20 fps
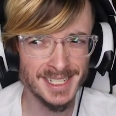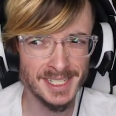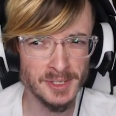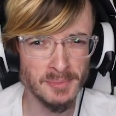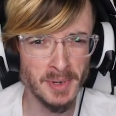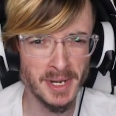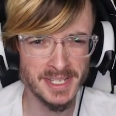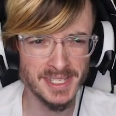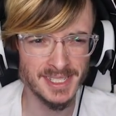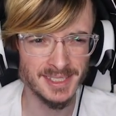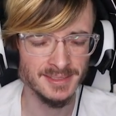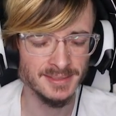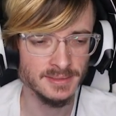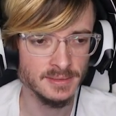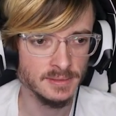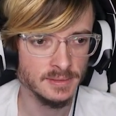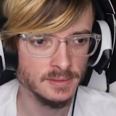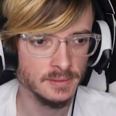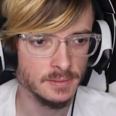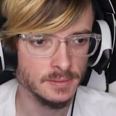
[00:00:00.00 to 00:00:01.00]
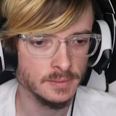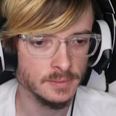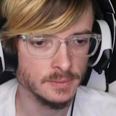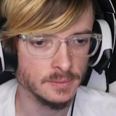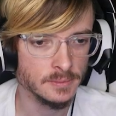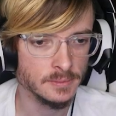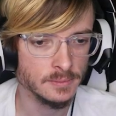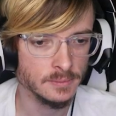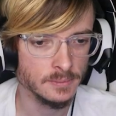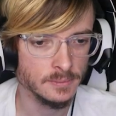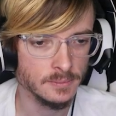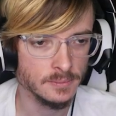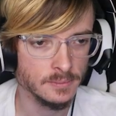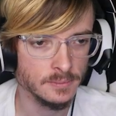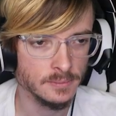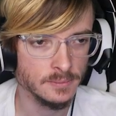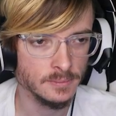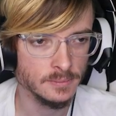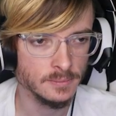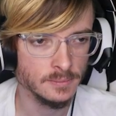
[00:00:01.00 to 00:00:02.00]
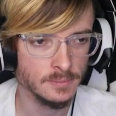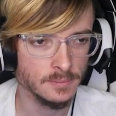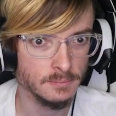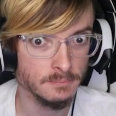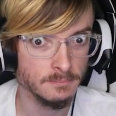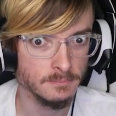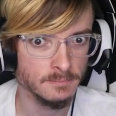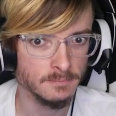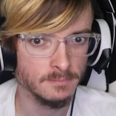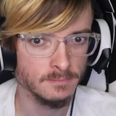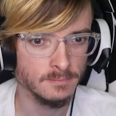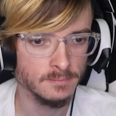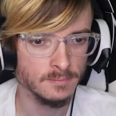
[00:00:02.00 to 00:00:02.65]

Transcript: Kind of depressing. Where is everyone else?